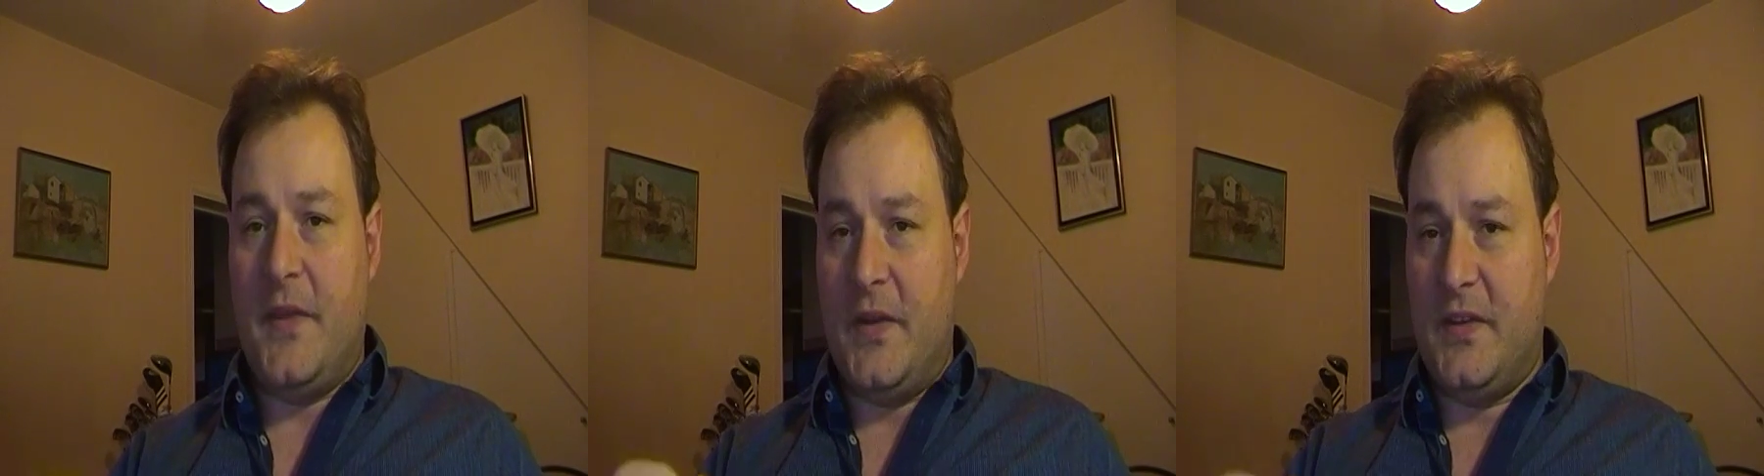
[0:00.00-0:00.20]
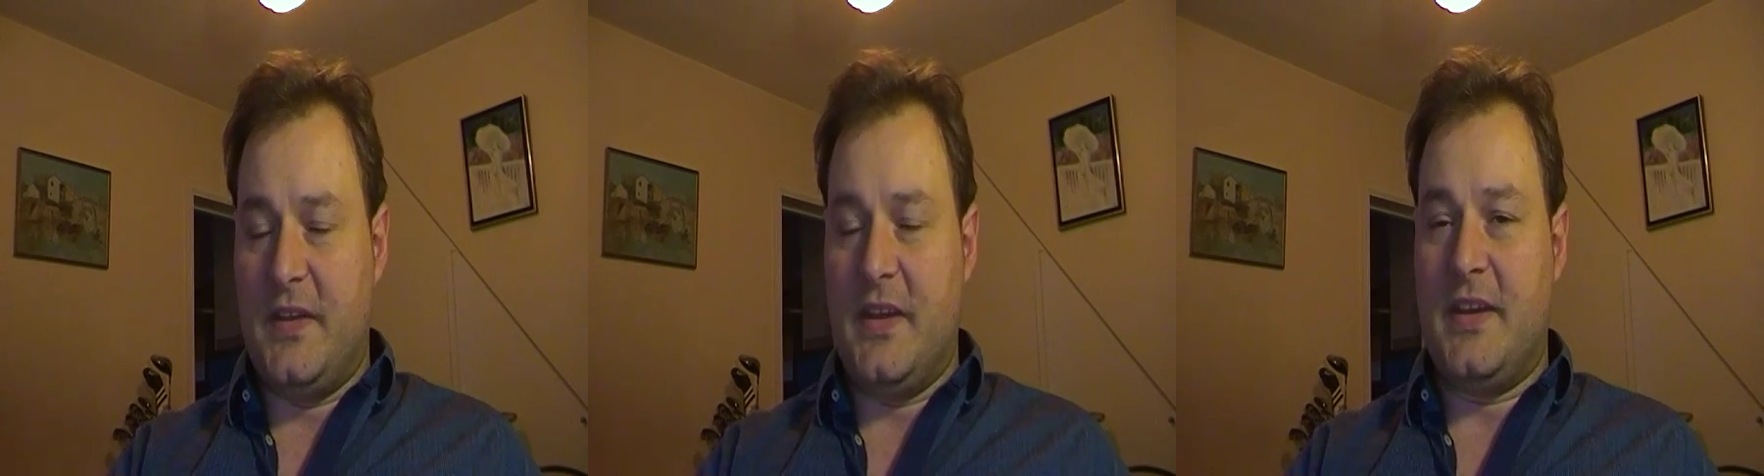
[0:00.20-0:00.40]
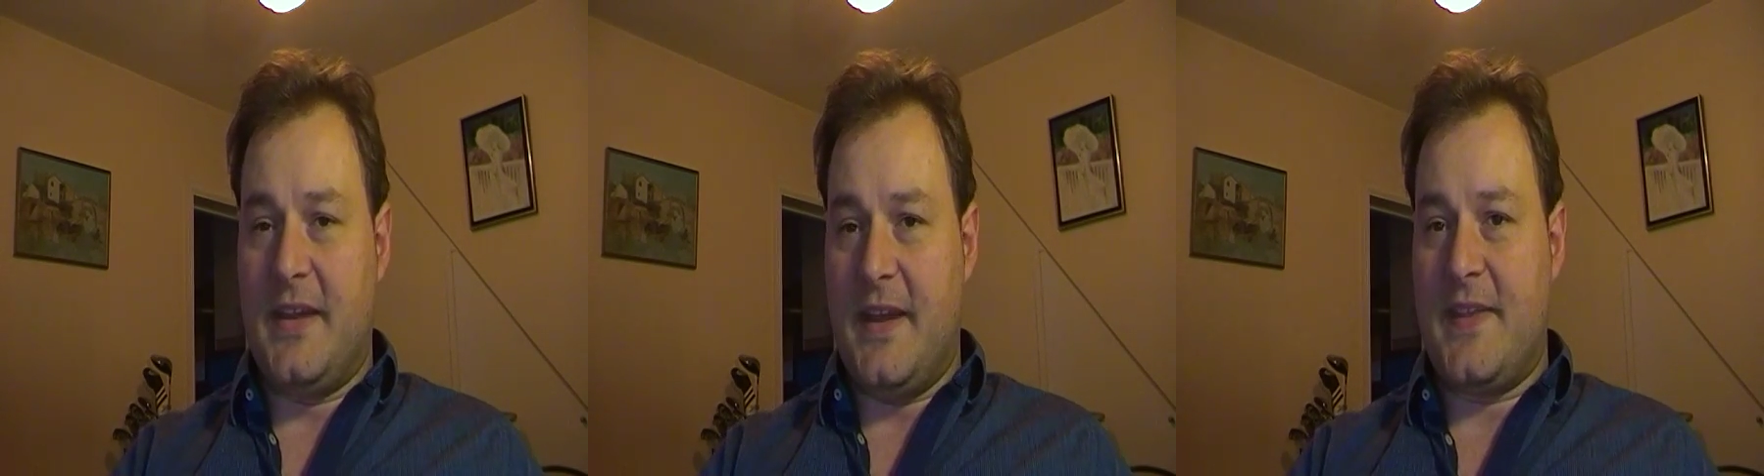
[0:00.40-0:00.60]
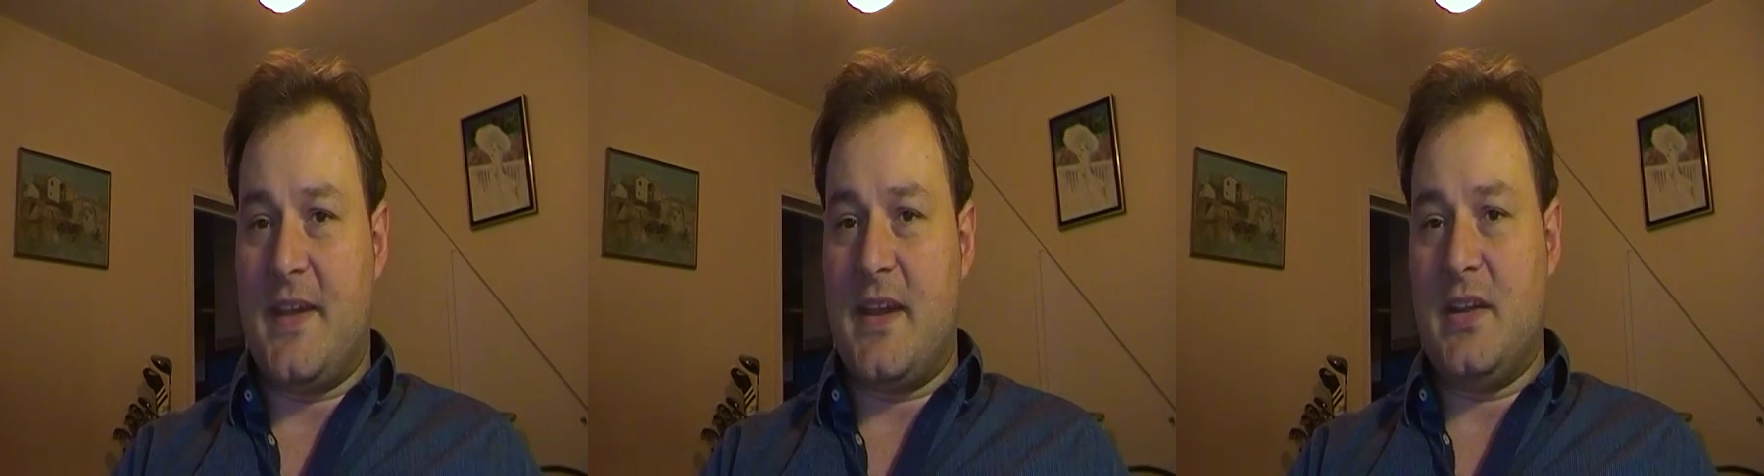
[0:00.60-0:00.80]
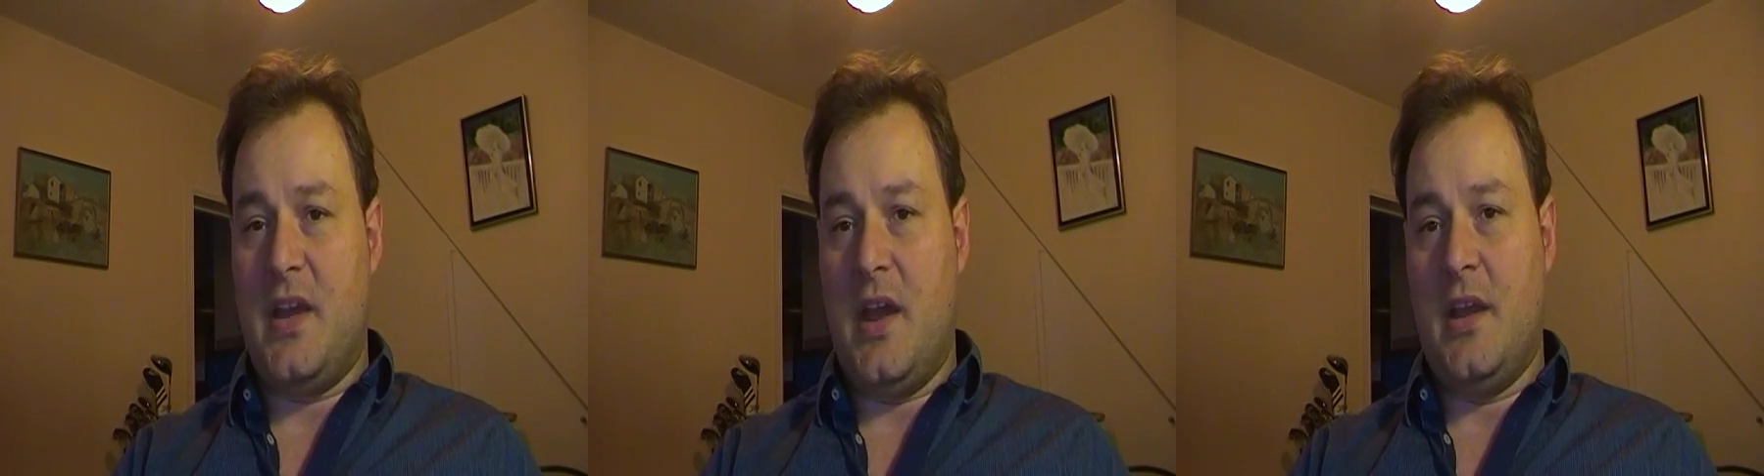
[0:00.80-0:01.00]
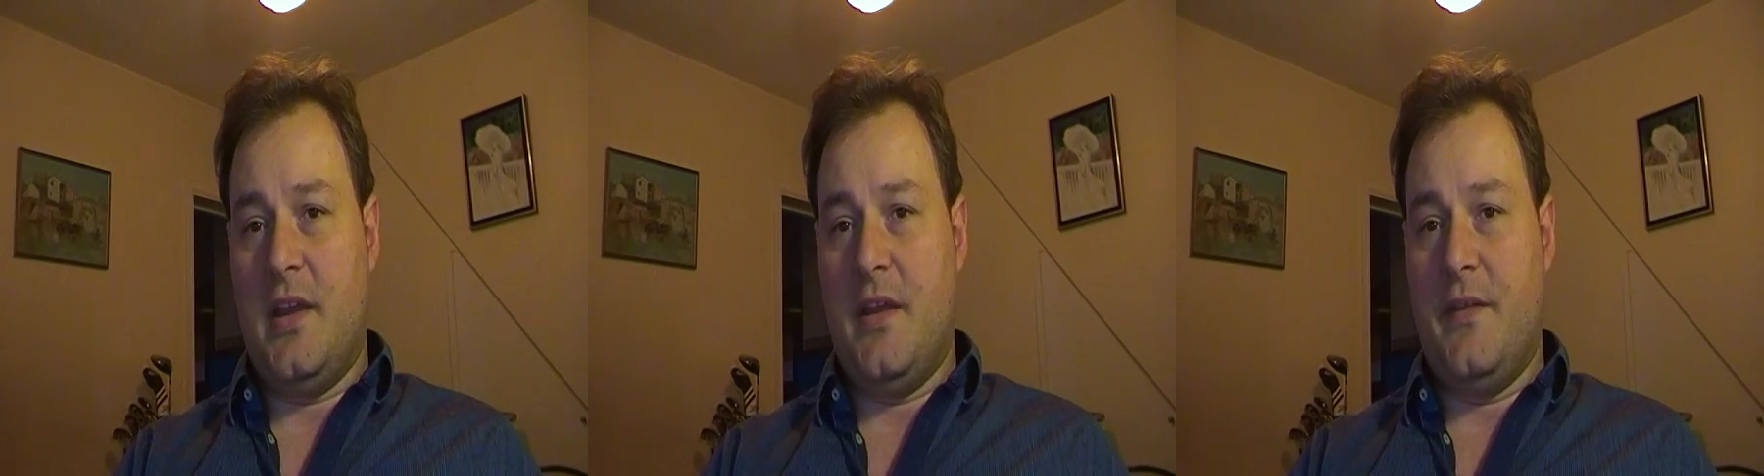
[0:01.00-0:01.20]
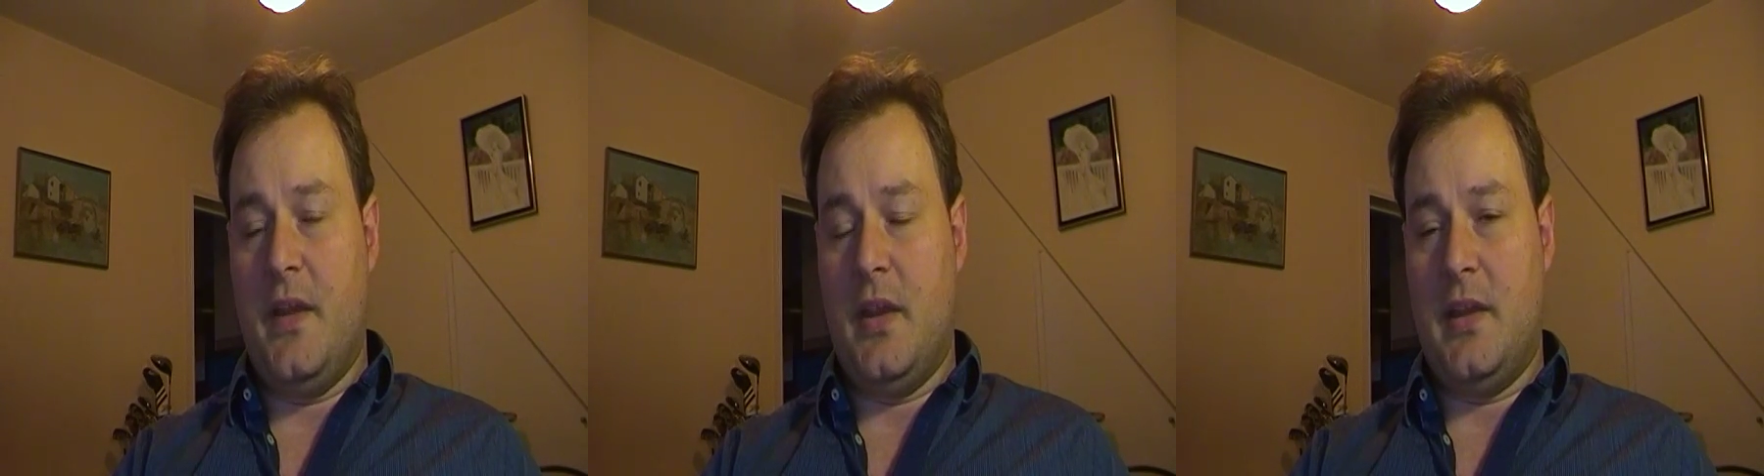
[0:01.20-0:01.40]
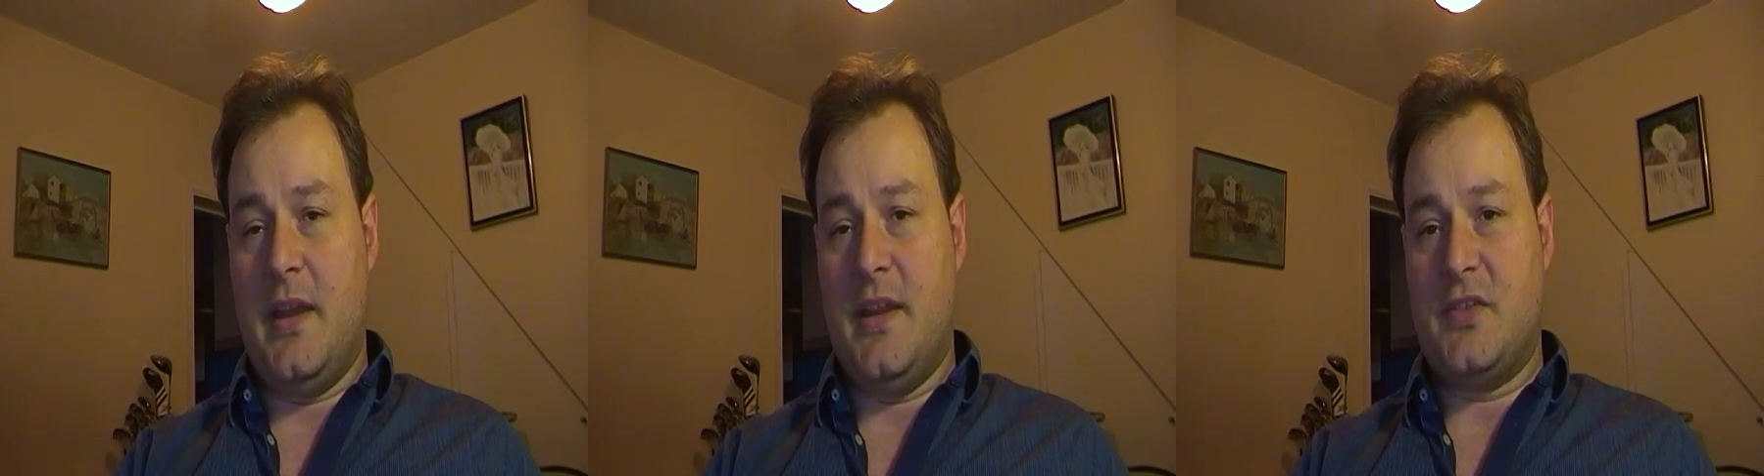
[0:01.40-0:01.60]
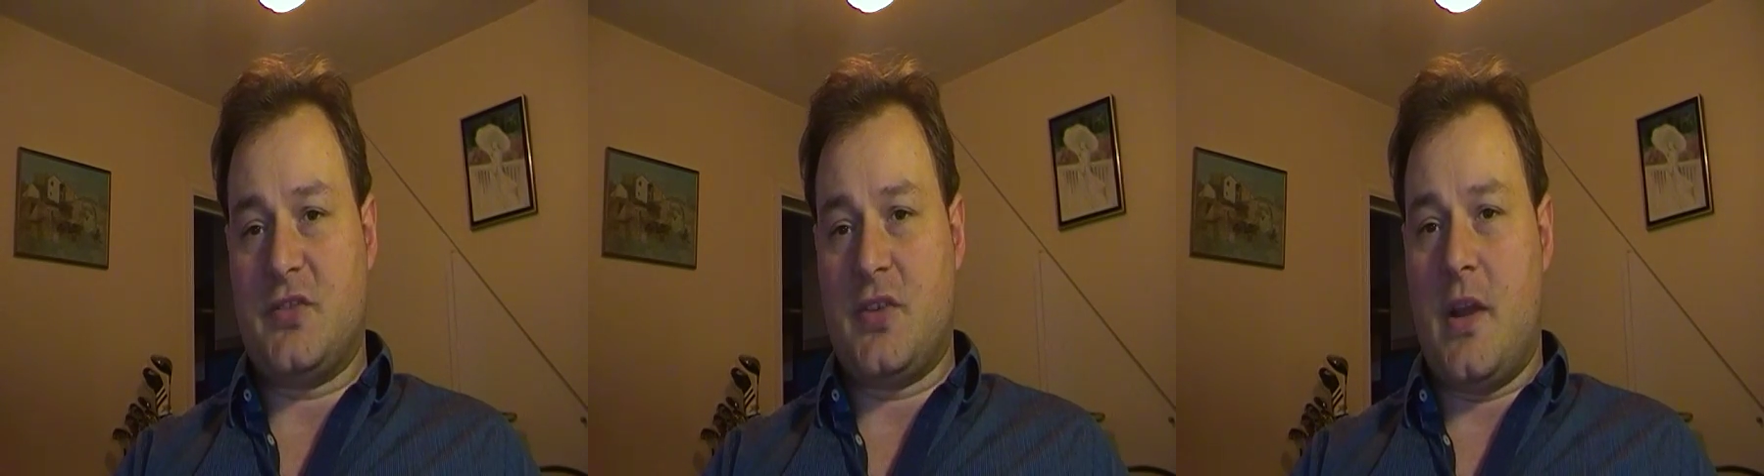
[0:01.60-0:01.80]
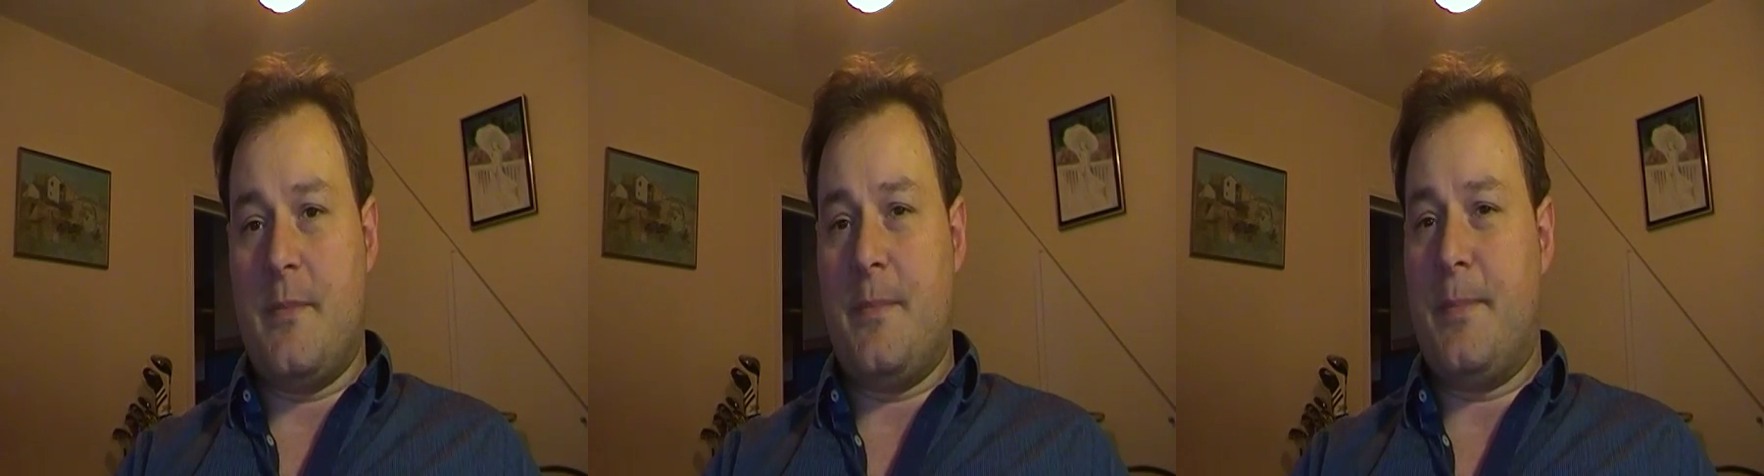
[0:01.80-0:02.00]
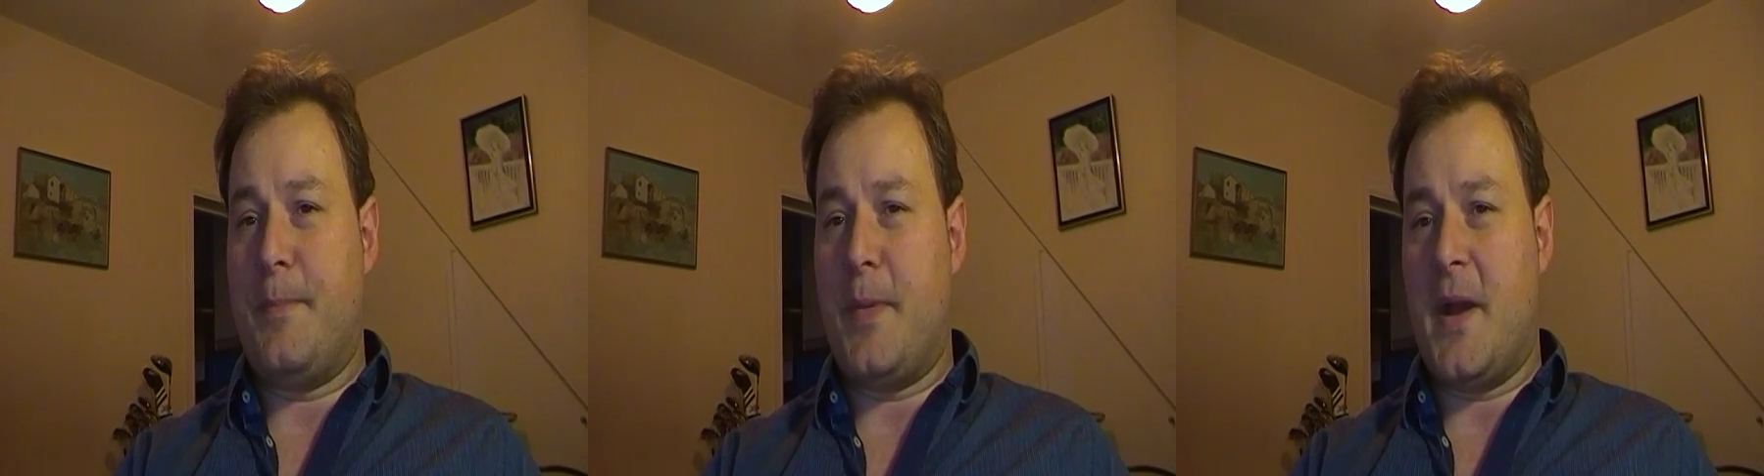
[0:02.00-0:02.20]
and they did get that a late try,